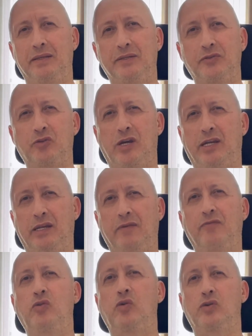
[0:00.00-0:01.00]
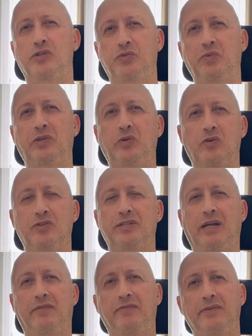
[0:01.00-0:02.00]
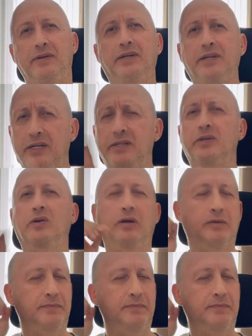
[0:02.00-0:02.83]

trading 4s with yourself? Here you go.